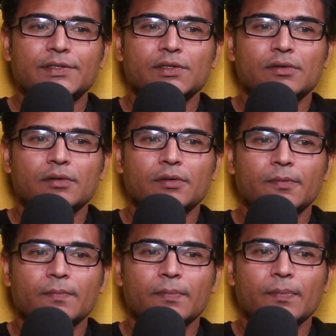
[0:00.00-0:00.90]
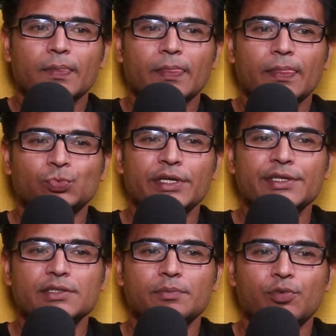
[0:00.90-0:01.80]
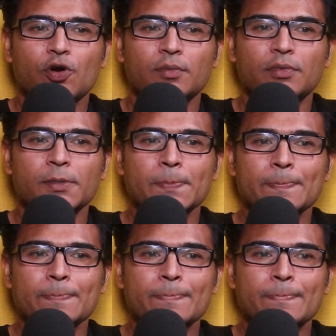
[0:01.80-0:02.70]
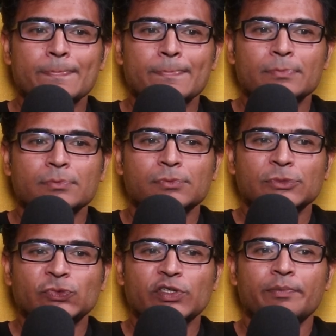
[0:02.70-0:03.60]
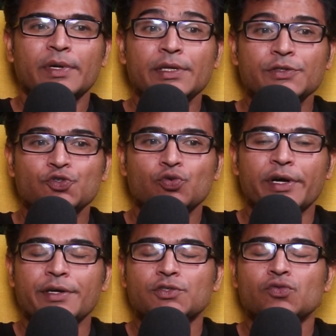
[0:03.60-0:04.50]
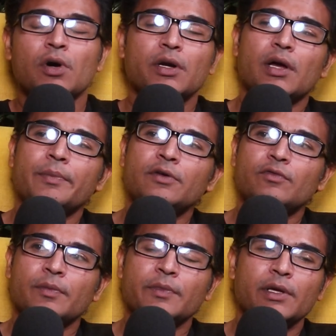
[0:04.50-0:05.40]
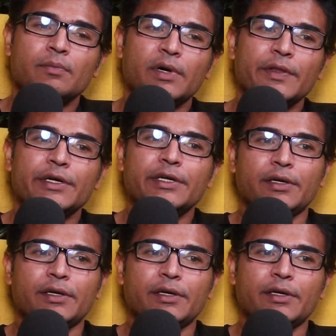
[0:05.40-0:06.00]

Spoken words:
So there is a problem for many students who are coming from their mother